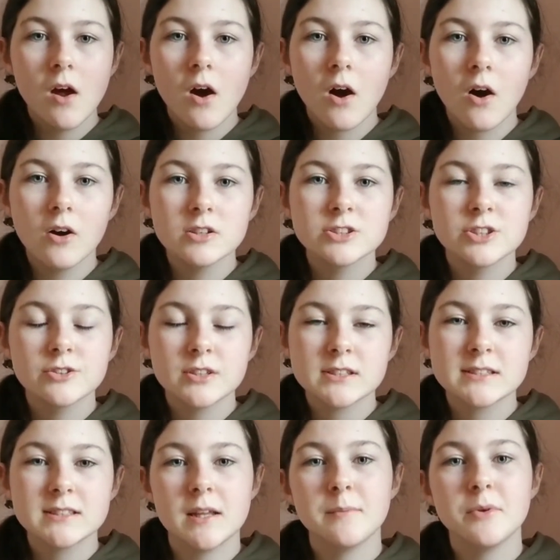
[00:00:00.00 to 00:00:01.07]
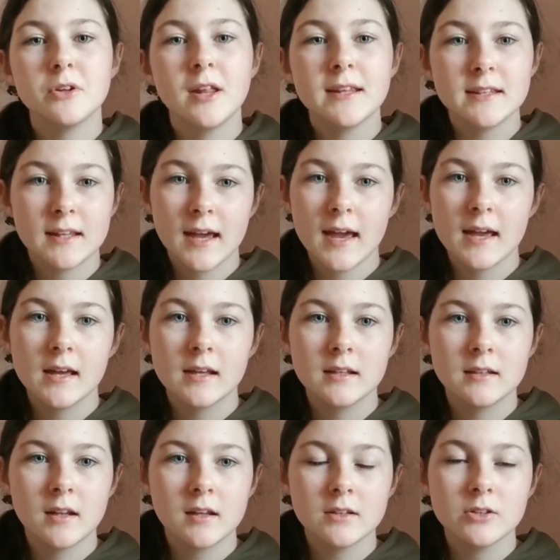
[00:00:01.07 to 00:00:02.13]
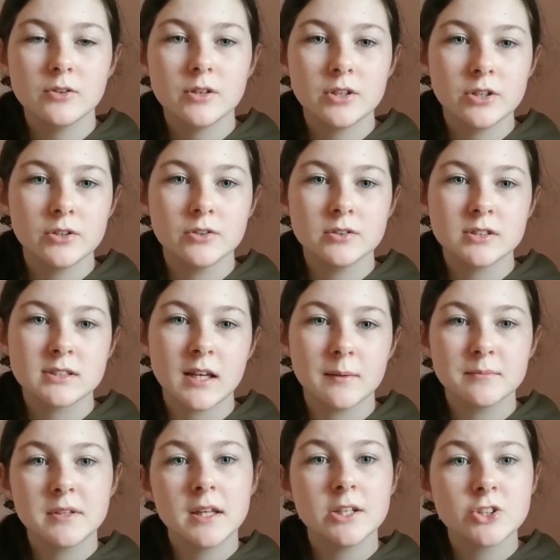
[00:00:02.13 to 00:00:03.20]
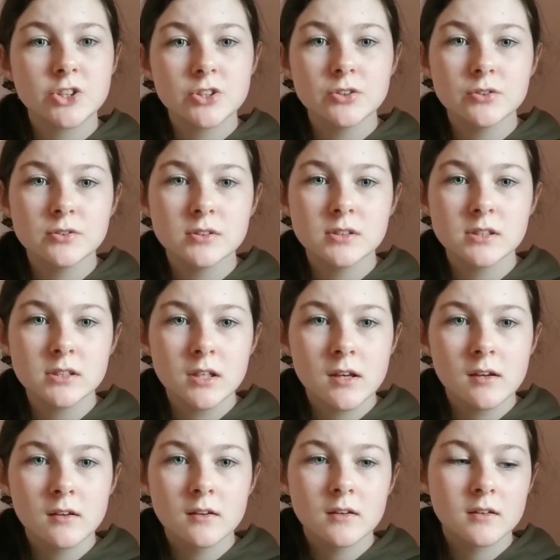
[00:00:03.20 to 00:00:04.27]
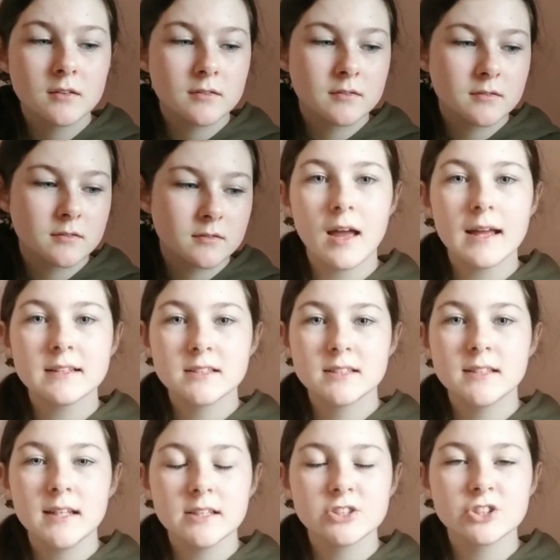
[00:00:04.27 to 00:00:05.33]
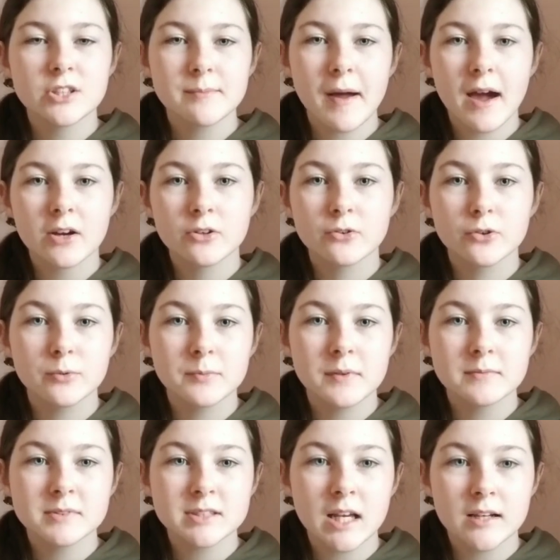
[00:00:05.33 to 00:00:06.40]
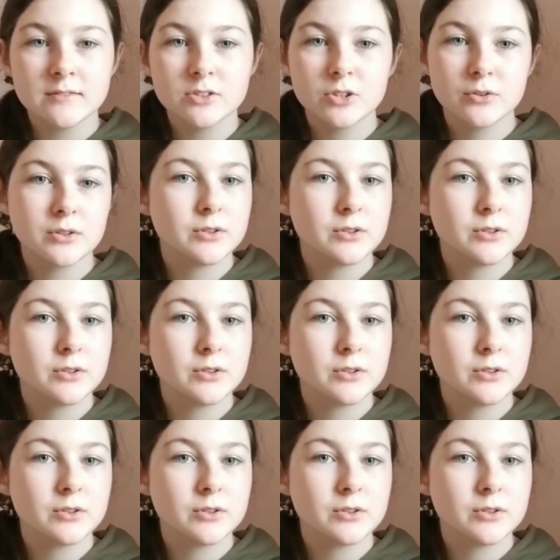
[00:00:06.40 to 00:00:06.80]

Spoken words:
Also, to stimulate the kitten, you can use some tissues. And to teach them how to groom themselves, you can